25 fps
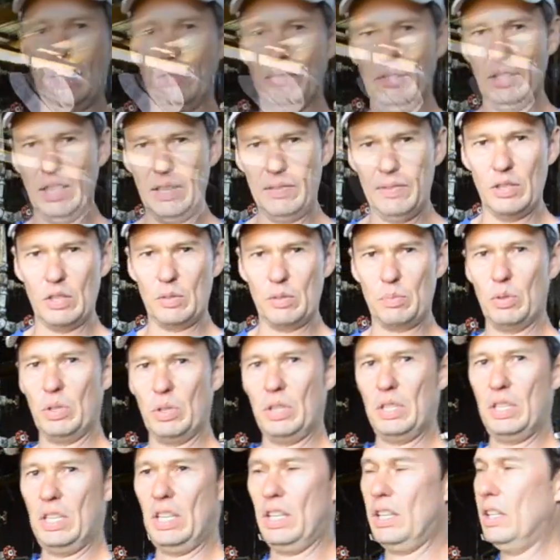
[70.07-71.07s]
of leaf that's put
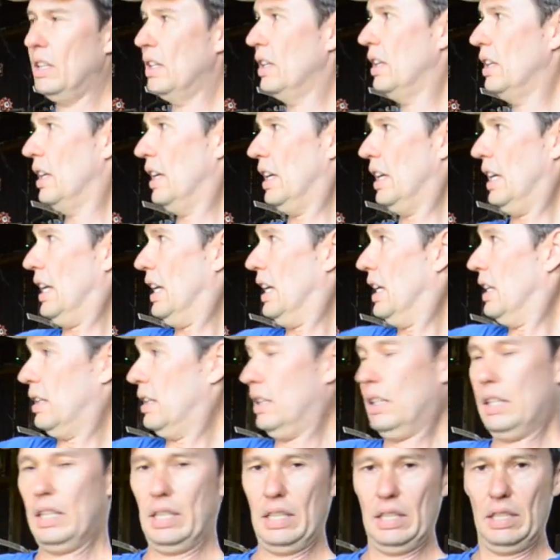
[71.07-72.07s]
in here.
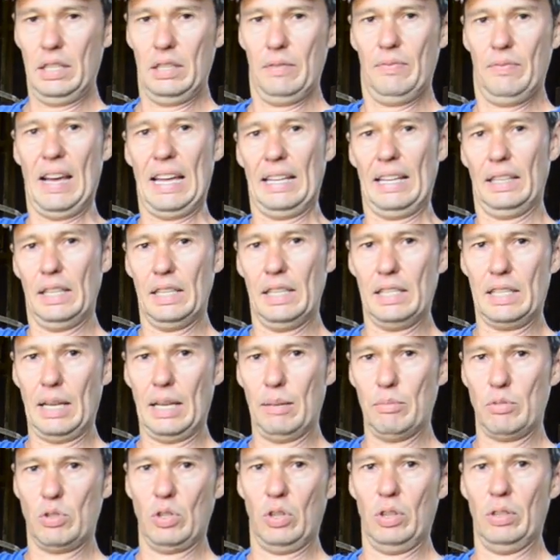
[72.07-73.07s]
The vat lid
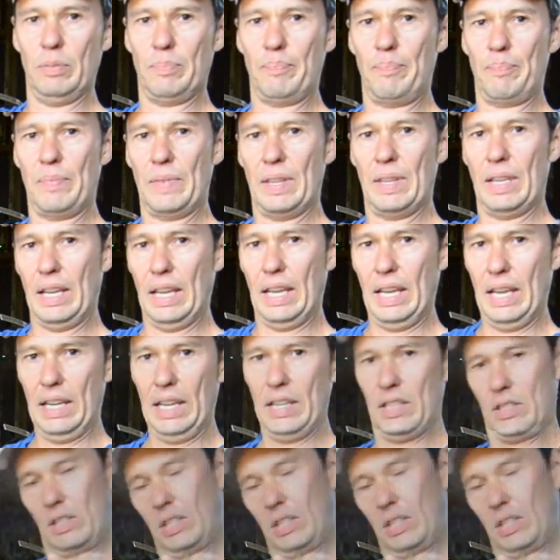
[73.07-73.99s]
comes on and it's